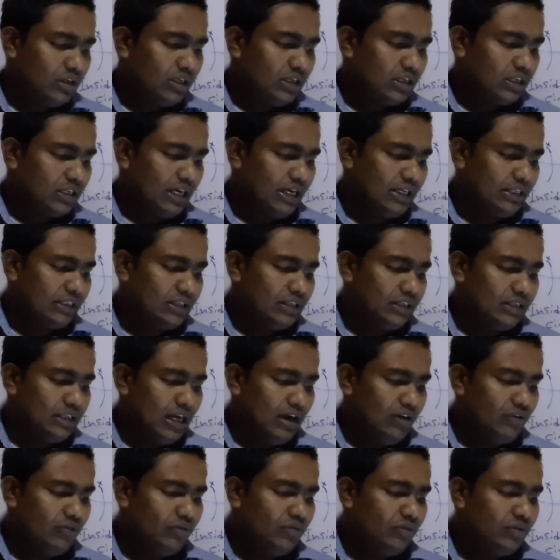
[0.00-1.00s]
Right.
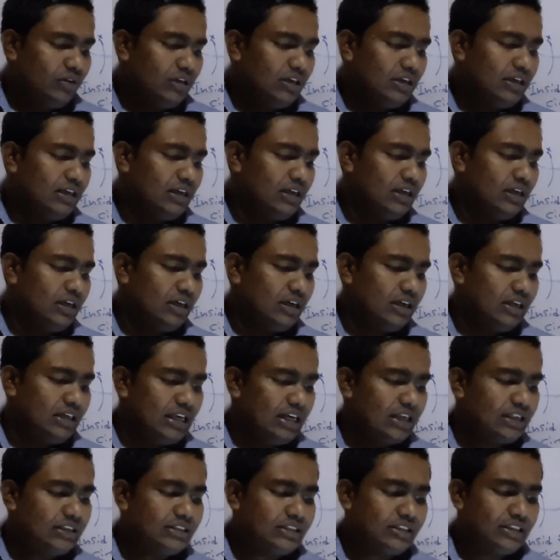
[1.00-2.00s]
Now
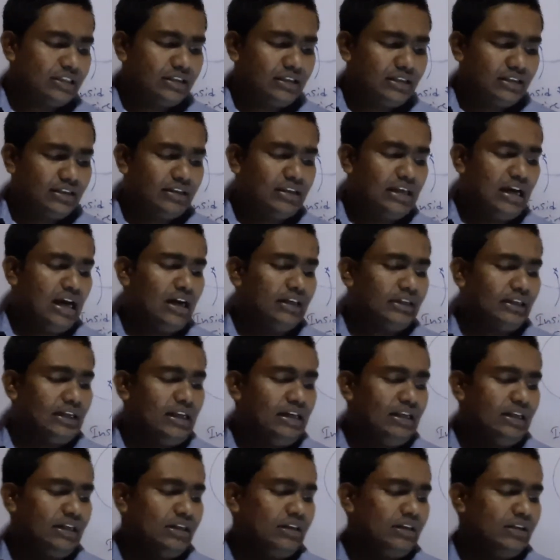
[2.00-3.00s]
next they are
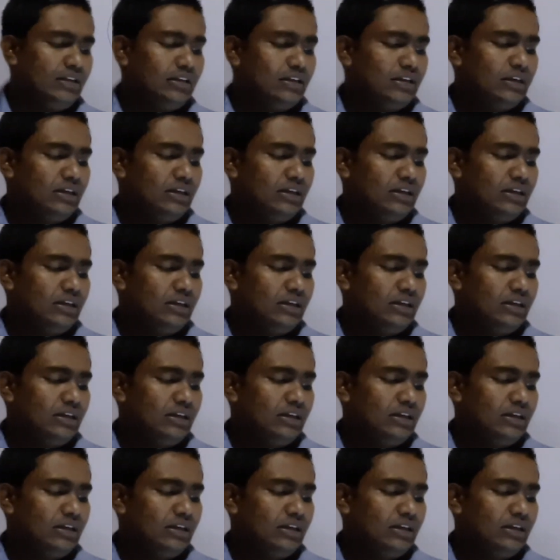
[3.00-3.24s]
telling